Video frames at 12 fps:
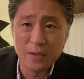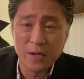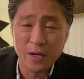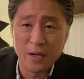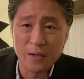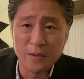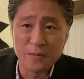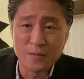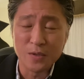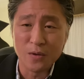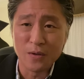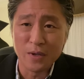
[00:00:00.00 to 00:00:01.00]

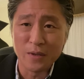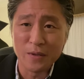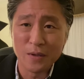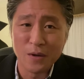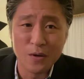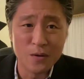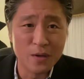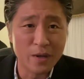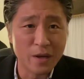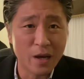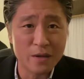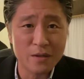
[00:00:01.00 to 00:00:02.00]
So
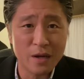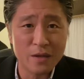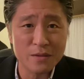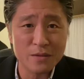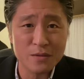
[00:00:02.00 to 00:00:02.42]
I